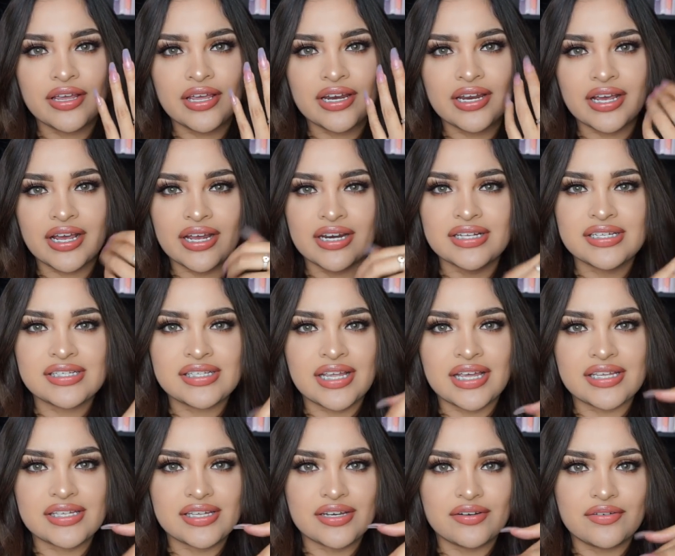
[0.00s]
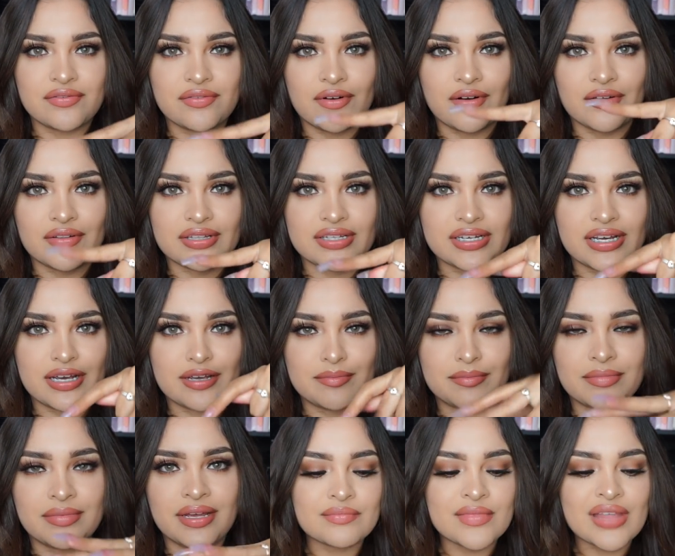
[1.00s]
and it kind of stays there all the time.